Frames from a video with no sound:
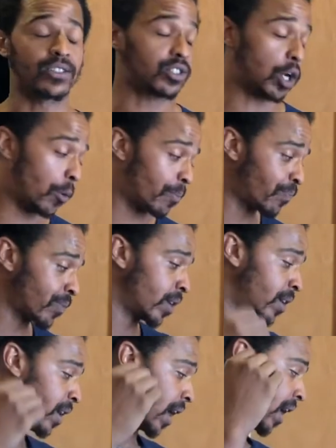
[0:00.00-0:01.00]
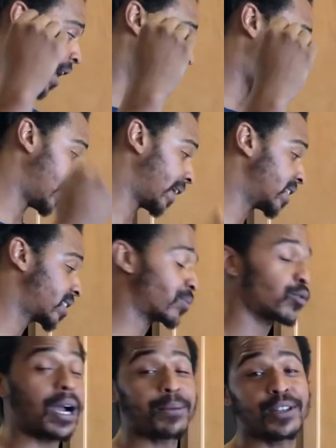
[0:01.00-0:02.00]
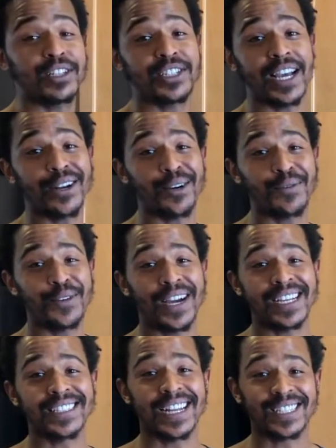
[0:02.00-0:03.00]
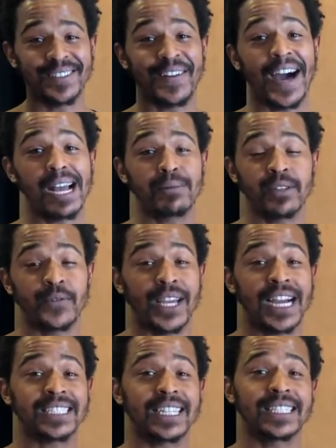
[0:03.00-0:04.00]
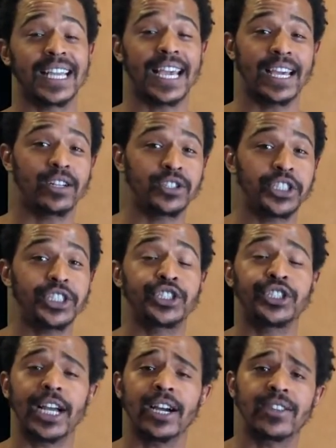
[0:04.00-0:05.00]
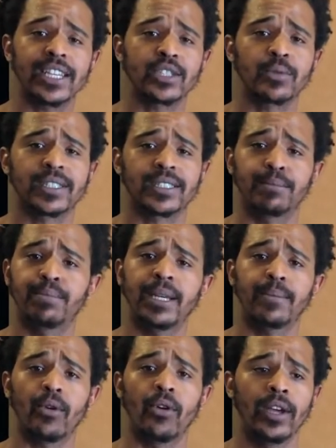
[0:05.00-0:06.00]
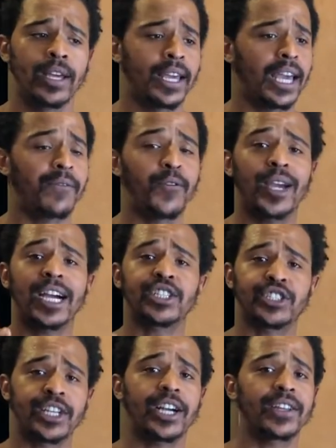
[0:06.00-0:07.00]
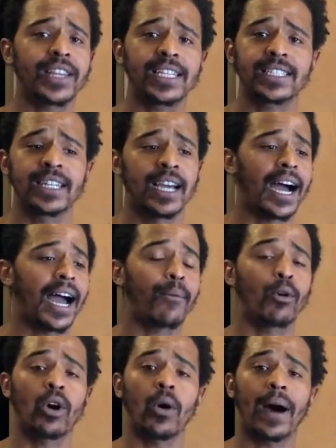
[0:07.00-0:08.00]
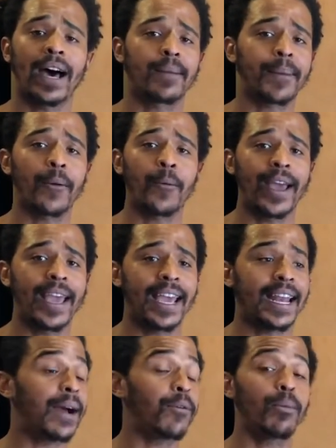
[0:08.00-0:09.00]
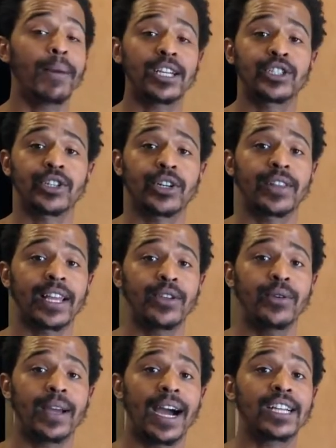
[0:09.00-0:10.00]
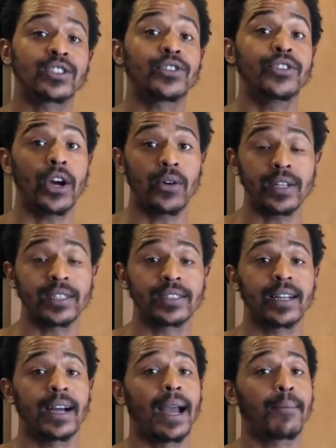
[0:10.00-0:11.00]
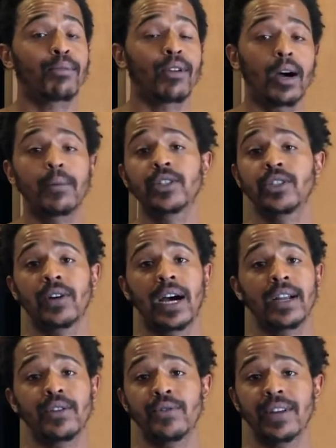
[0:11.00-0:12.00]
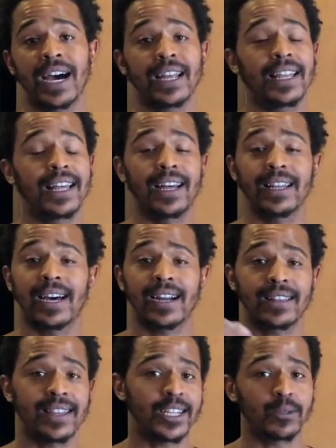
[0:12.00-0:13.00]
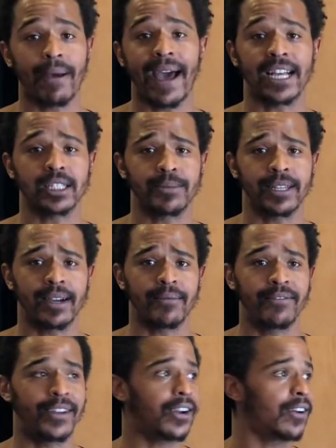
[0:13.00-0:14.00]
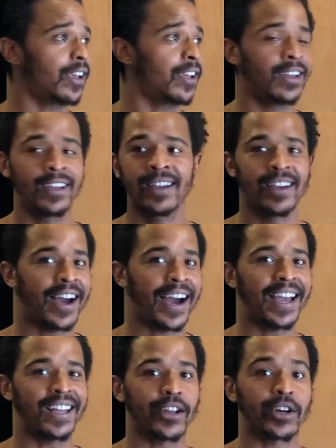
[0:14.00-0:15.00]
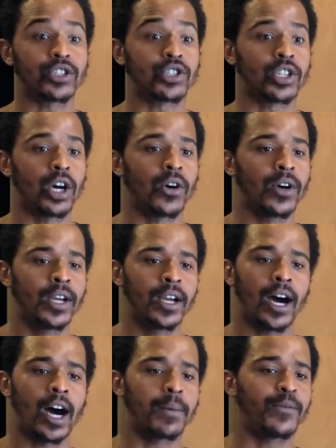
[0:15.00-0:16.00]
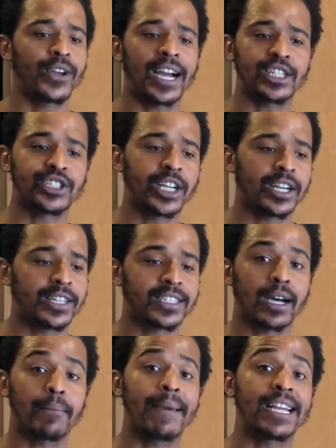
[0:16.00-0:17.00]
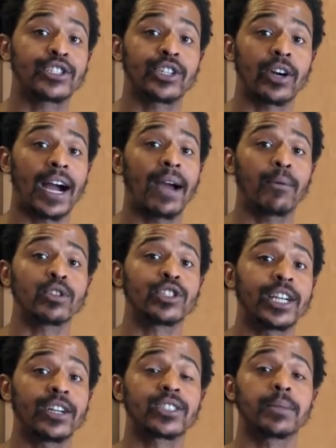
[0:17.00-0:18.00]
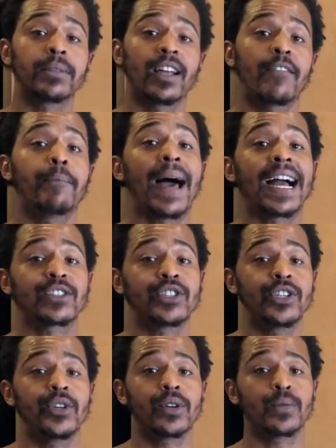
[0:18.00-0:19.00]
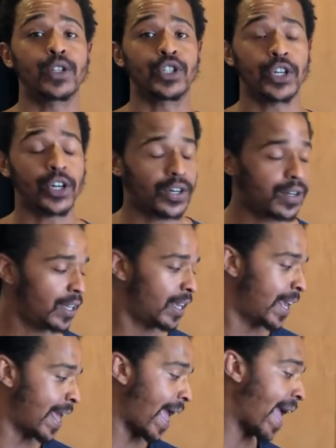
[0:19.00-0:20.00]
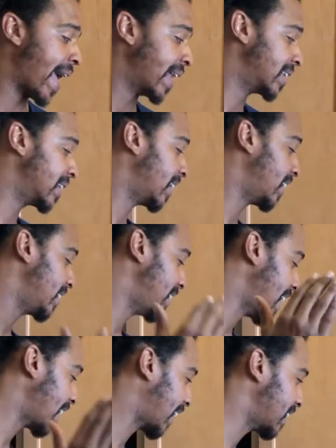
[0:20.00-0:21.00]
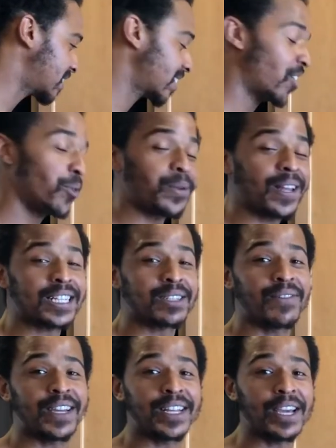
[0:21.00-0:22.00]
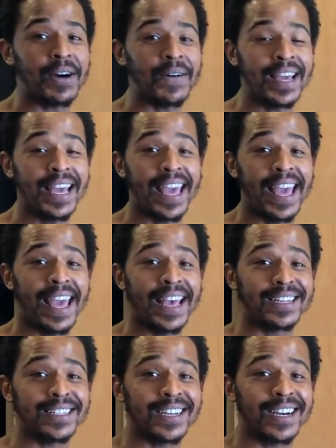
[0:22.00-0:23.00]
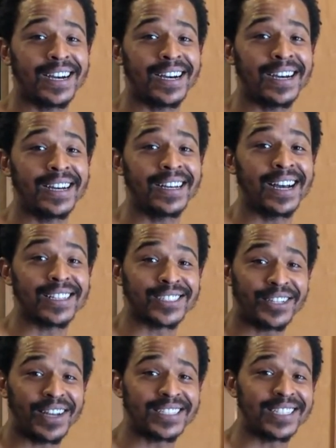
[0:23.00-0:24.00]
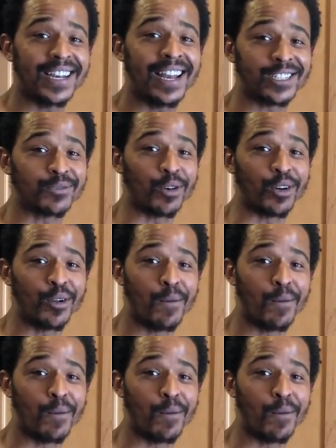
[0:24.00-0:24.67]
So again, subscribe to the channel if you guys like the vibes, if you guys like the energy. Share this with some people. If you guys share this, I will go out of my way and I will make sure that you guys are noticed. I promise you, I do not let a lot of things pass me. I'm very high alert. So if you guys share this, I'll make sure I will share some love back to you in return. And yeah, guys, I hope you liked the video, and I'll see you guys in the next one.